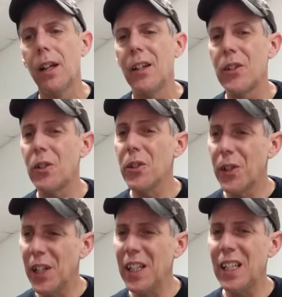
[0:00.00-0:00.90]
So you're
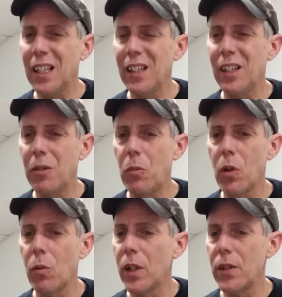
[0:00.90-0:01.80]
going to get a little
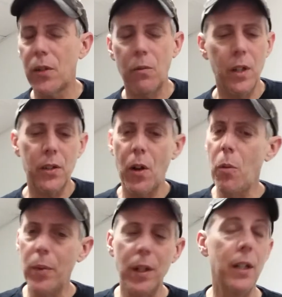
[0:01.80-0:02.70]
more when it's
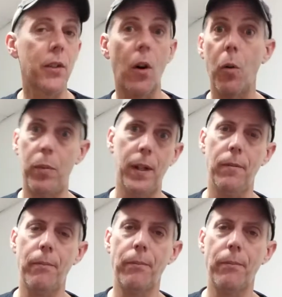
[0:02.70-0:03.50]
open. It's open,